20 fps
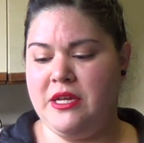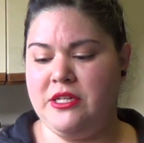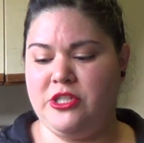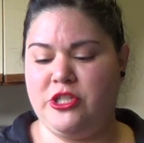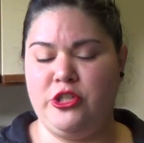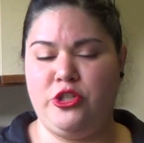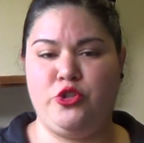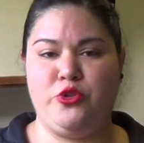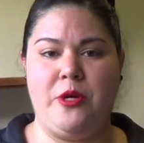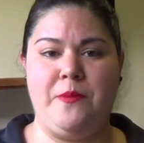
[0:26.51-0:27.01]

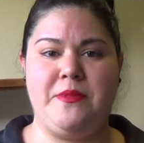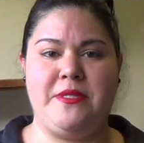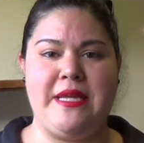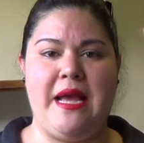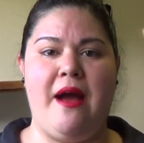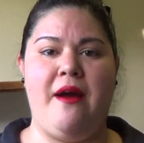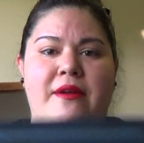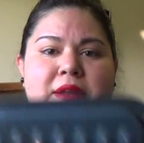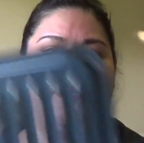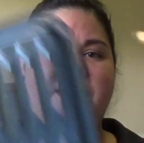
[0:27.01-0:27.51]
to drip
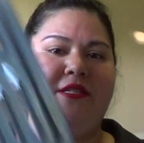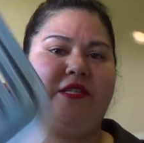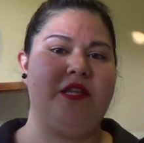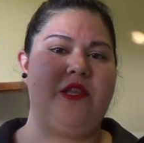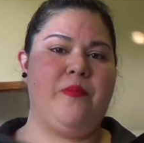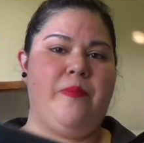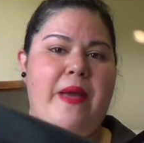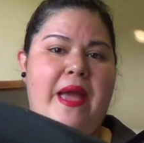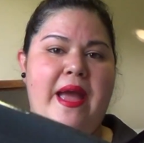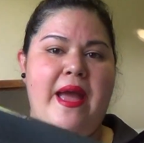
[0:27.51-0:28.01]
down into
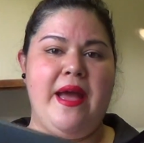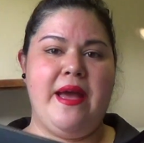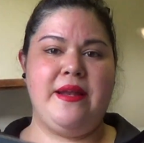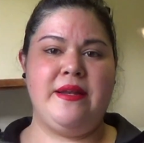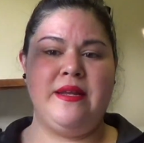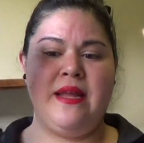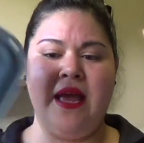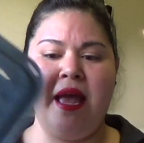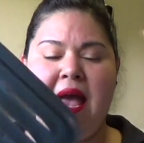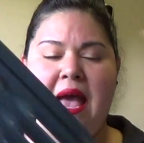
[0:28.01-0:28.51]
the
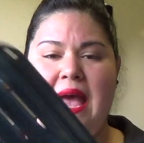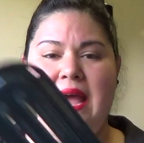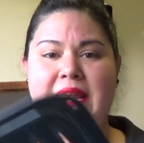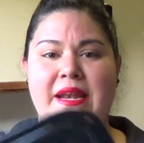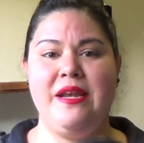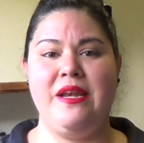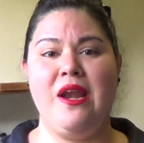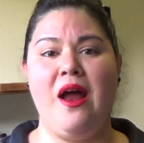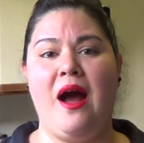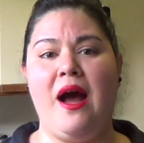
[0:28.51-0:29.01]
pan
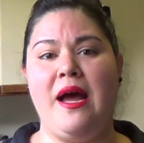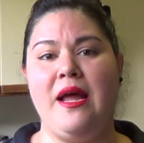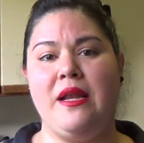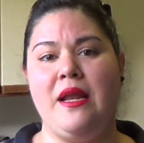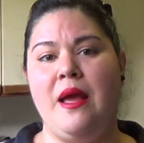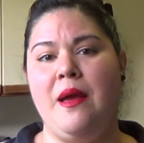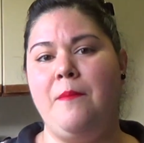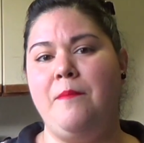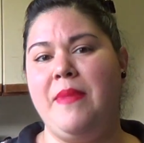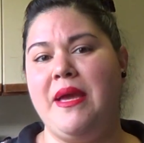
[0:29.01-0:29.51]
and not
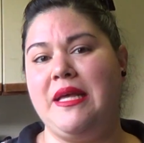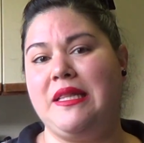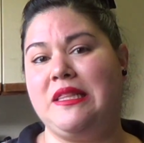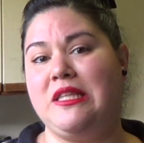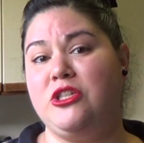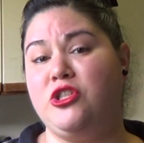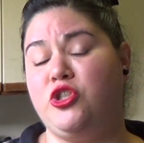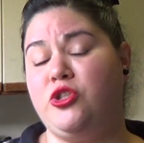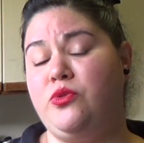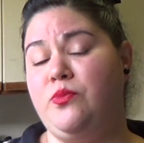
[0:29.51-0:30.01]
make the